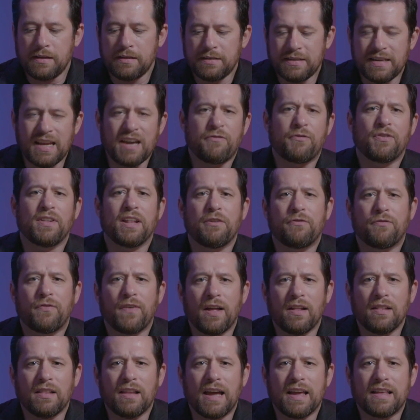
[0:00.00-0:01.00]
Definitely
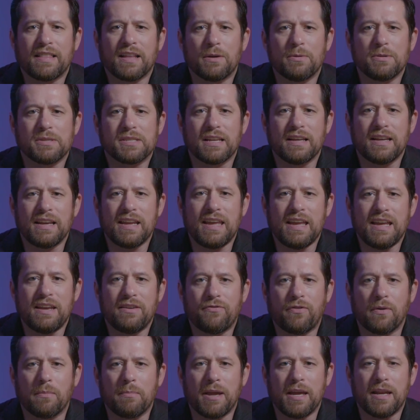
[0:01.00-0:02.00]
felt like there was a
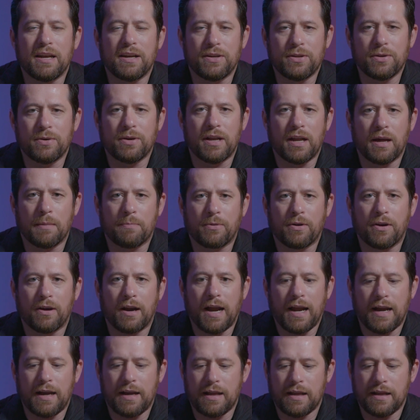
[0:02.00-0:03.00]
need for me to do an
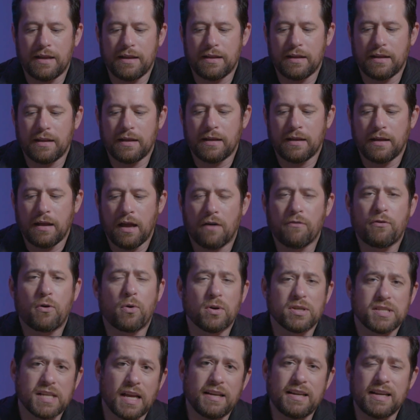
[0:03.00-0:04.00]
upgrade. Of
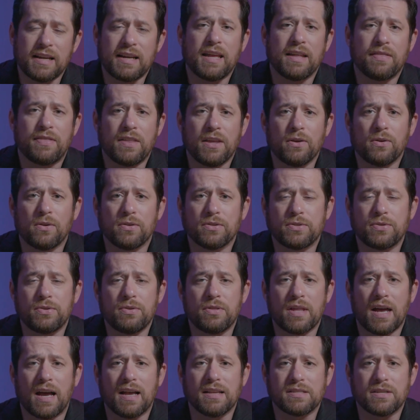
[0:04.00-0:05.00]
course, I did get the old
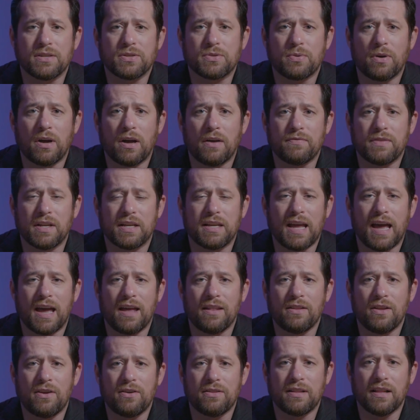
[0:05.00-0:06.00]
2012 to
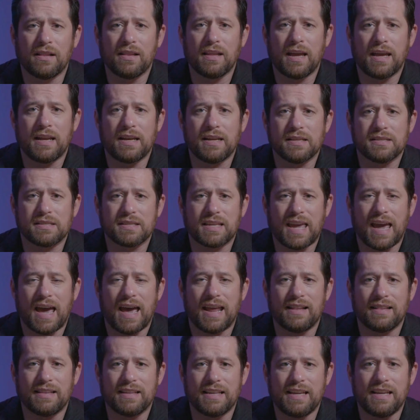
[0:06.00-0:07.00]
download the latest
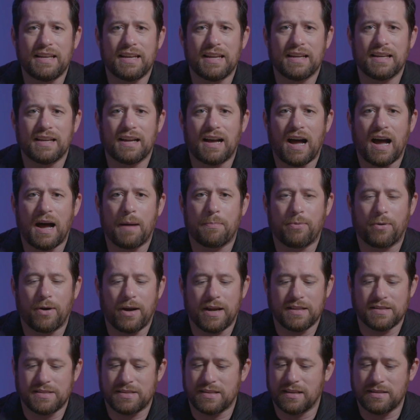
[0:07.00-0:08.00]
Catalina
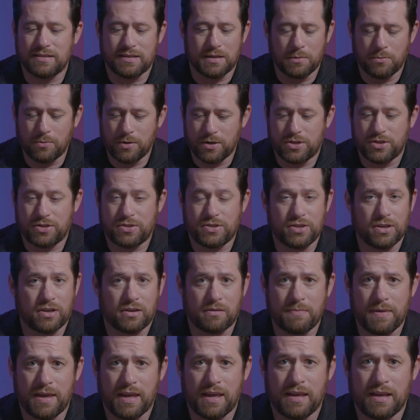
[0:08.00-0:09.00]
operating system, which
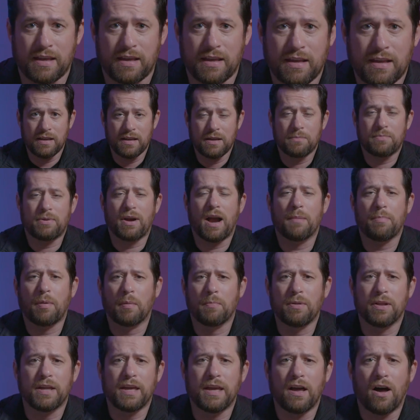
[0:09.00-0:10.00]
took me
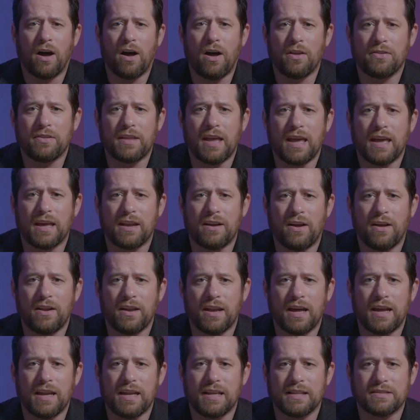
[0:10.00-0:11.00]
probably all day and all
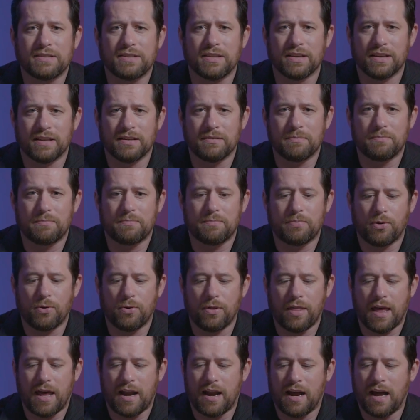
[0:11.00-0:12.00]
night to
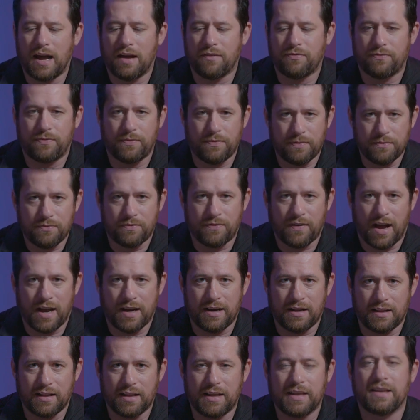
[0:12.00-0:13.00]
pull that off
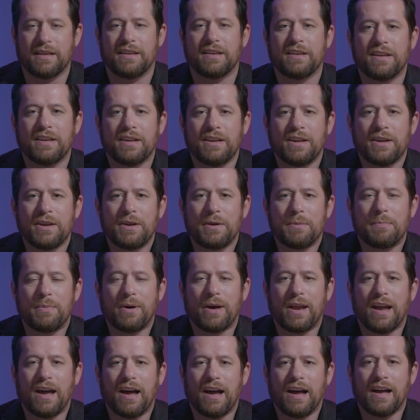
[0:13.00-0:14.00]
finally.
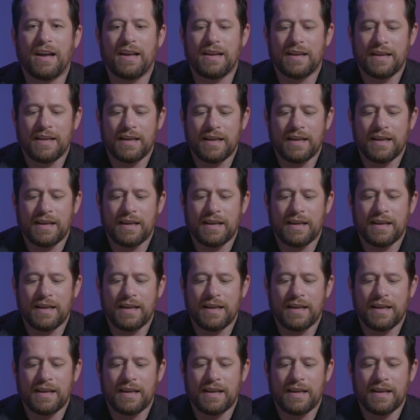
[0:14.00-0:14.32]
But